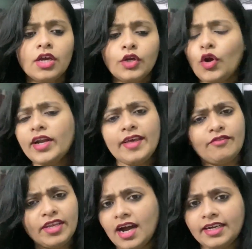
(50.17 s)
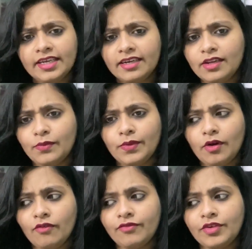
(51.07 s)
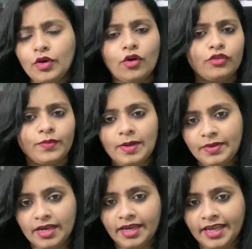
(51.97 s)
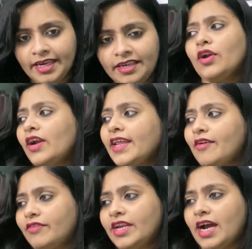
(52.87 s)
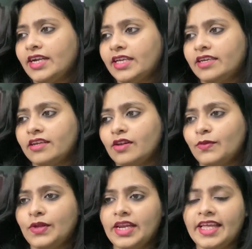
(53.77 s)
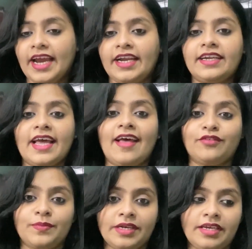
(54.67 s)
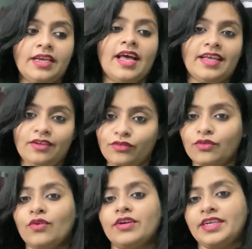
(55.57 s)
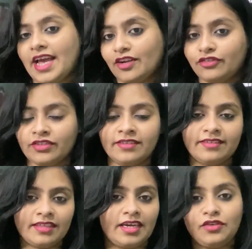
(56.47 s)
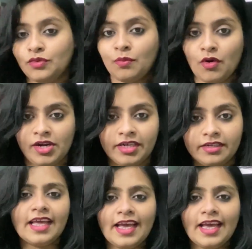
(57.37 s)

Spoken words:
not every article of yours will be a hit. Not every article will get as many likes or reactions that you want.